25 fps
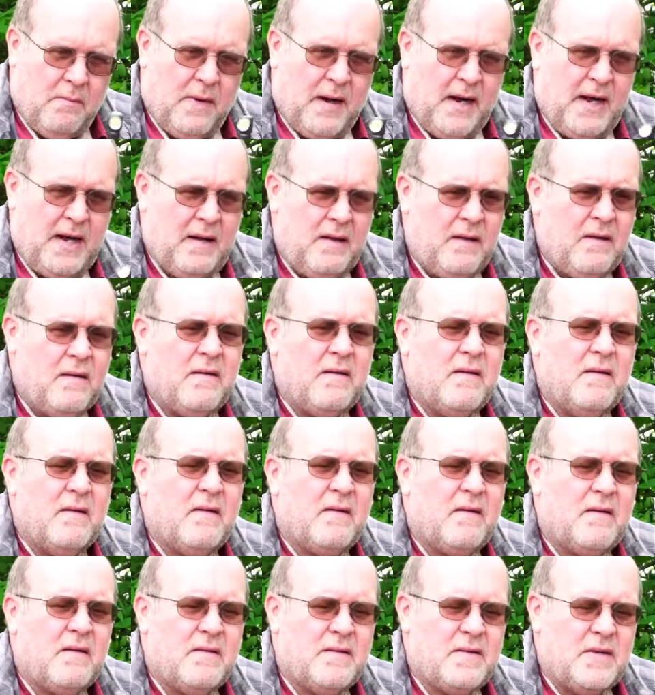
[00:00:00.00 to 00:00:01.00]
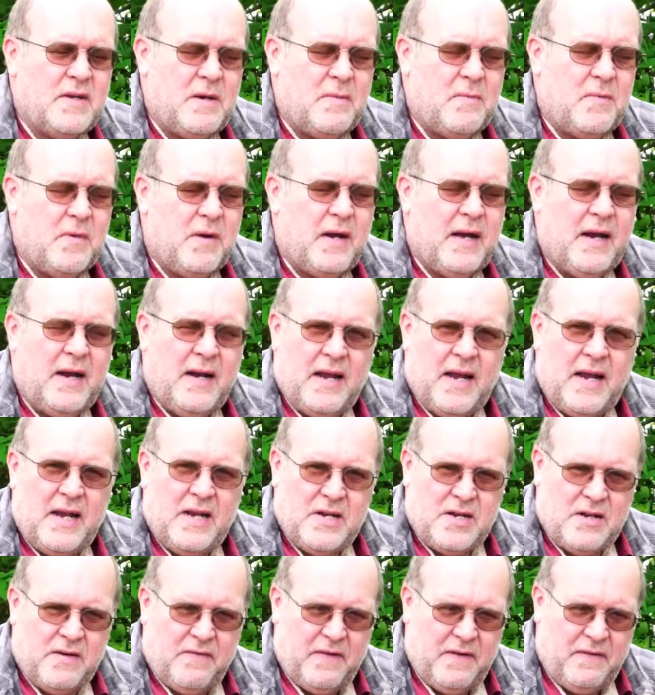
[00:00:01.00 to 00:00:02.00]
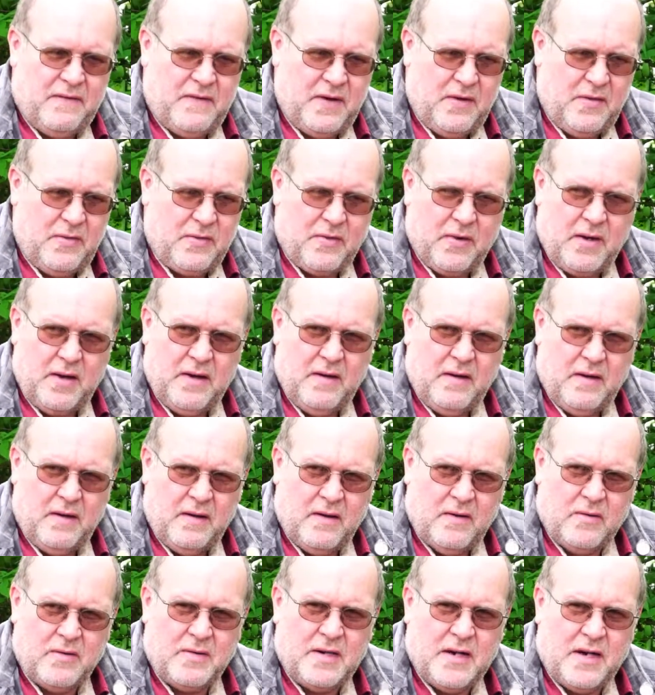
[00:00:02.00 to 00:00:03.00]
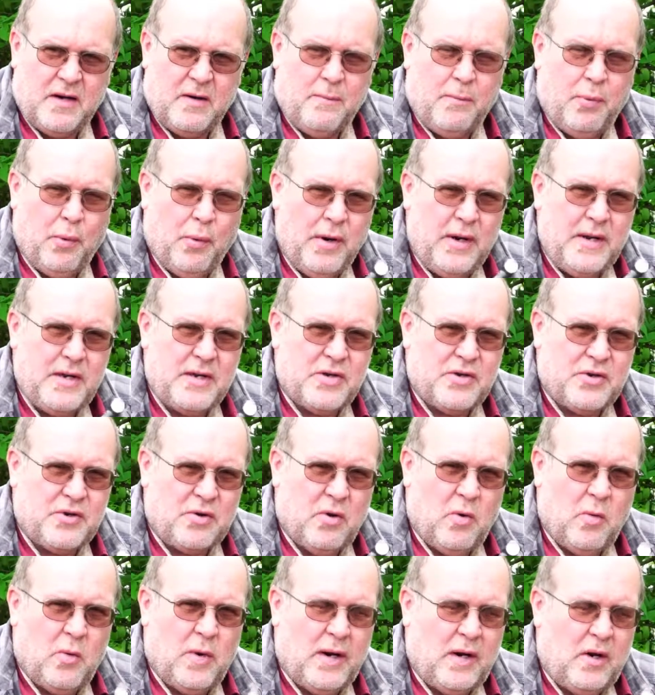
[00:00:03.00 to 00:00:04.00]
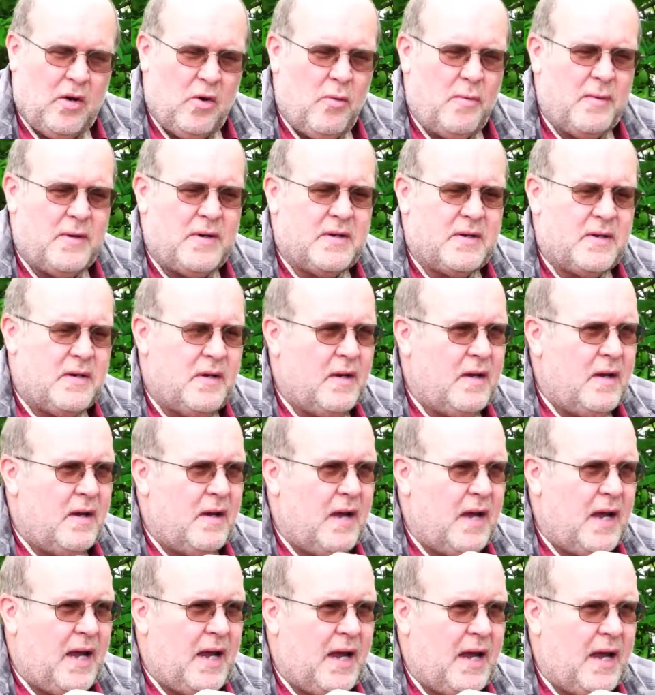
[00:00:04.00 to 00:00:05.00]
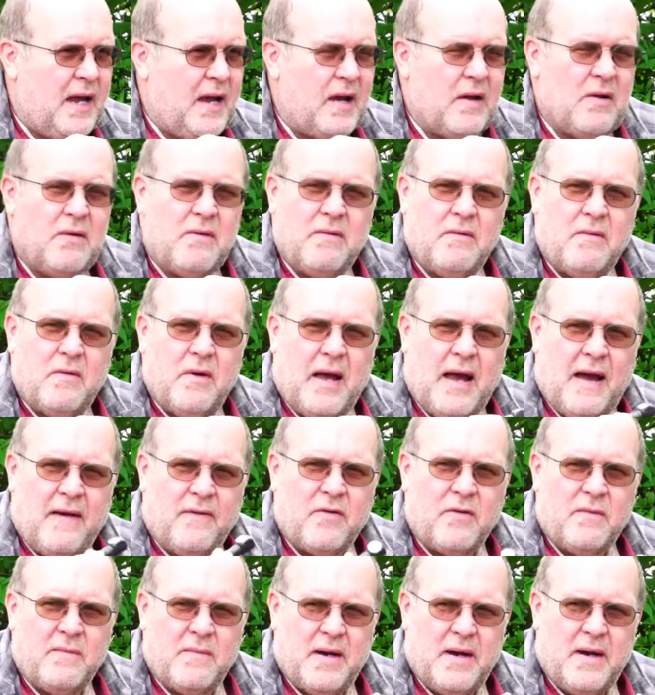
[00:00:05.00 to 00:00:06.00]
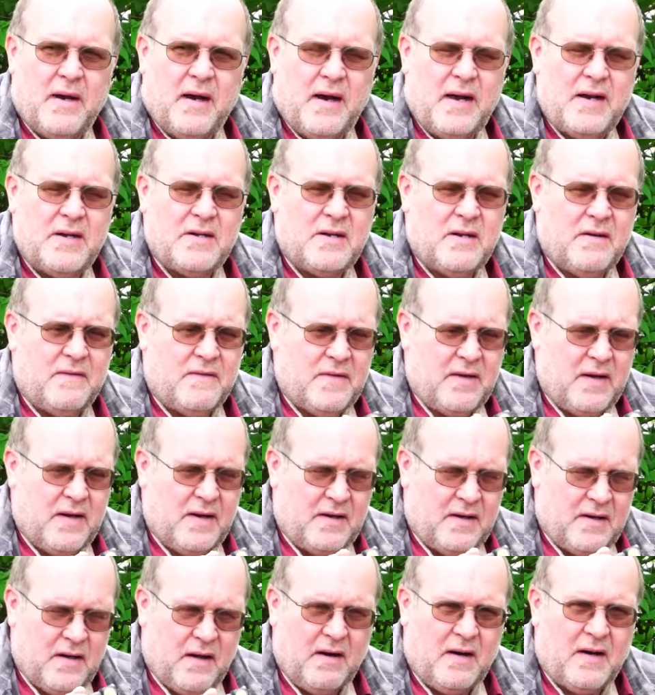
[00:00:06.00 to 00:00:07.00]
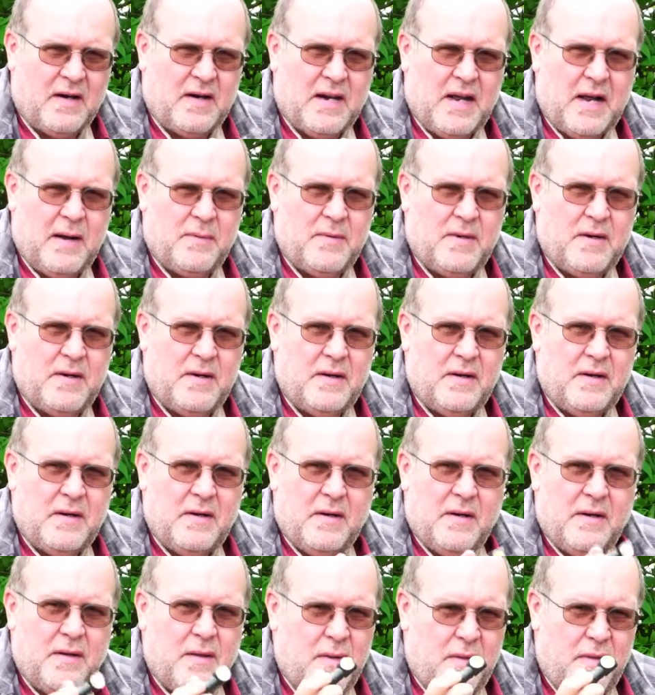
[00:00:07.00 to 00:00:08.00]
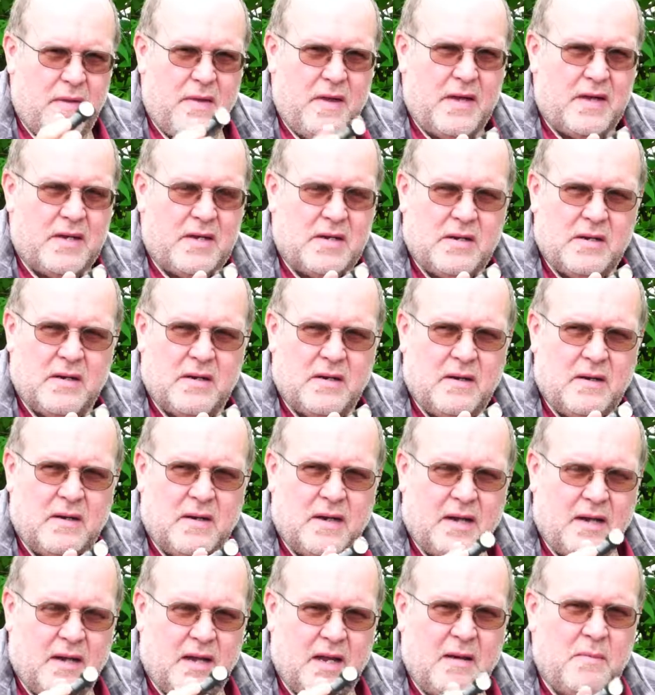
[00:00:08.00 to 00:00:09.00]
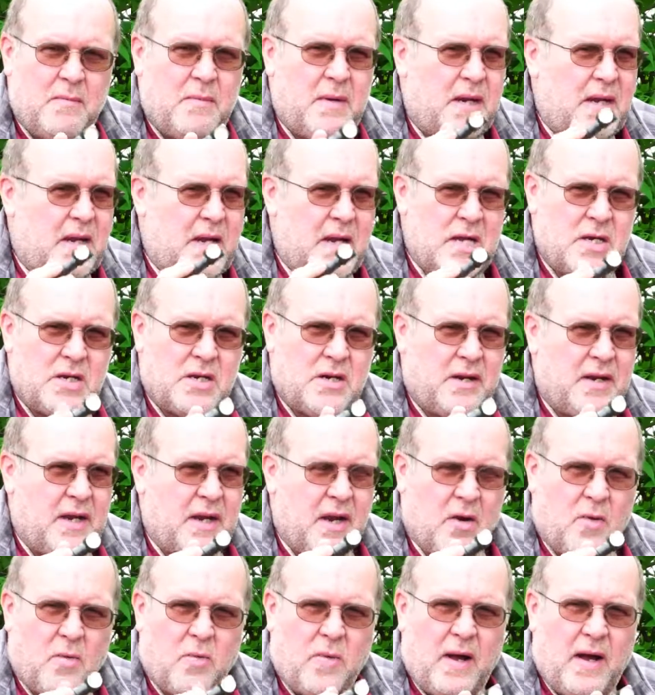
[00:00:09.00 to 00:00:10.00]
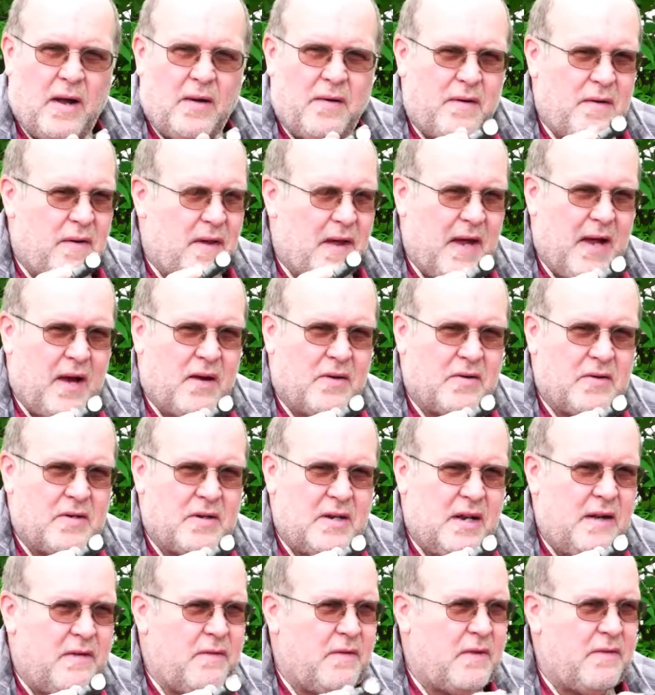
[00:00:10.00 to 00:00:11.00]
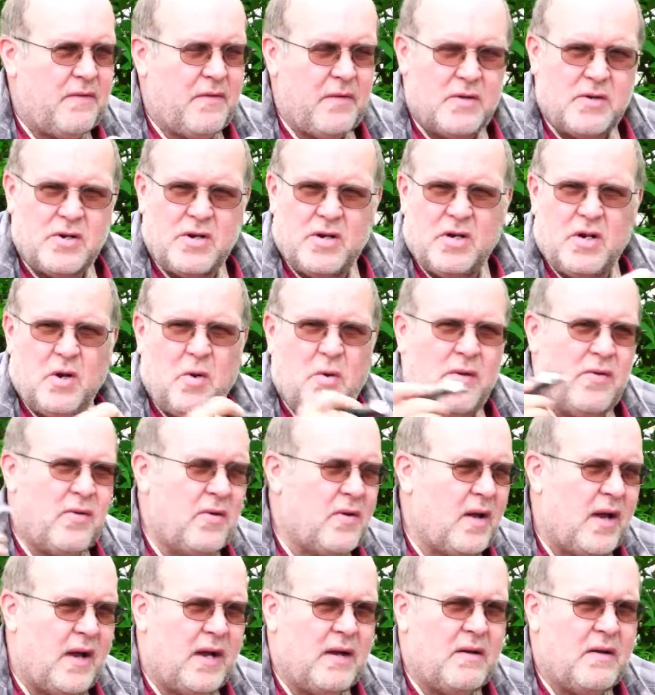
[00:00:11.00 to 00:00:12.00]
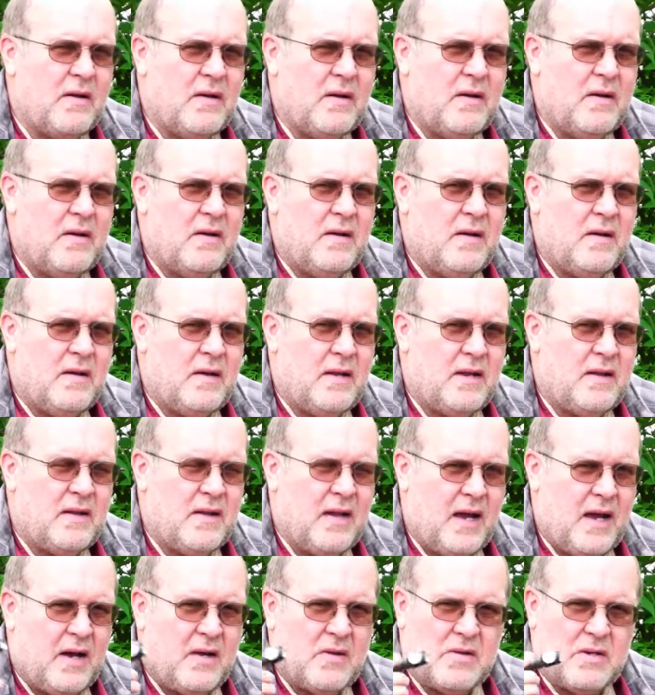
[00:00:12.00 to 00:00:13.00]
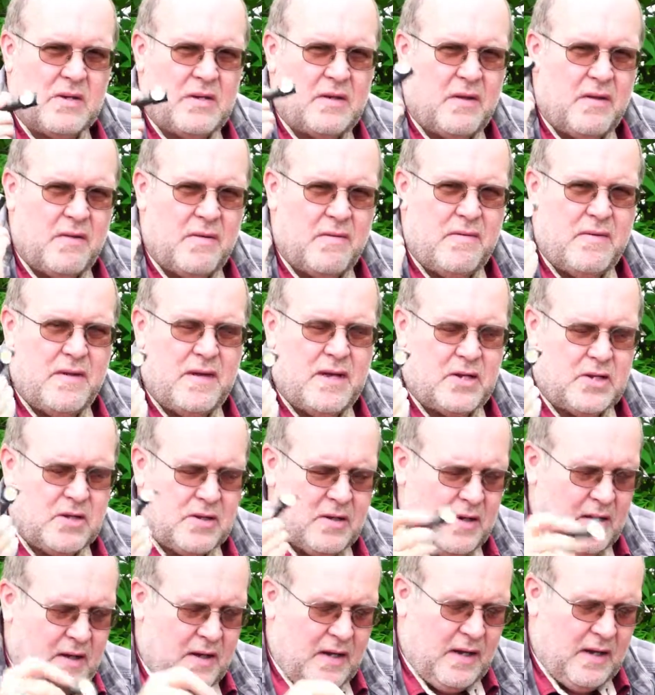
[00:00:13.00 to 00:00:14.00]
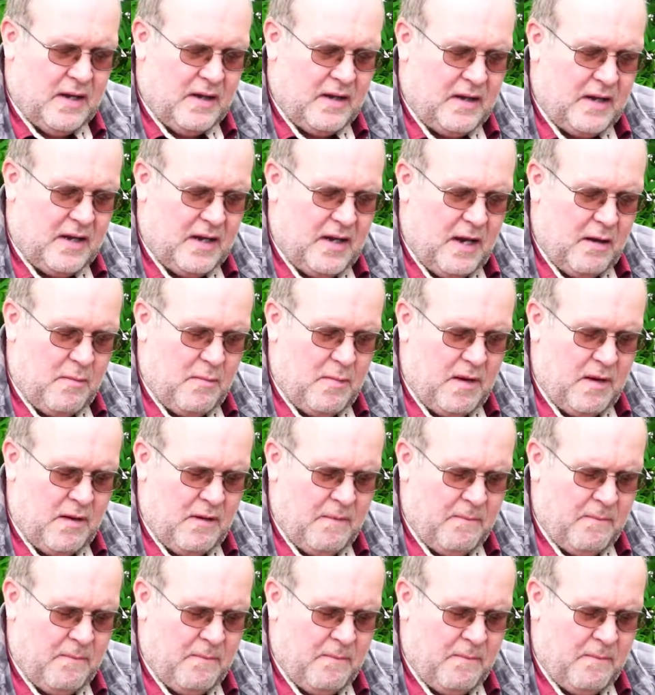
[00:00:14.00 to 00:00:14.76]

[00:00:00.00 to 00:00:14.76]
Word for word: My ZebraLight H 53 goes down to 0.01 lumens, and after my eyes have dark adapted, this can get me easily around the house. Even if there's no other light in the house, this can keep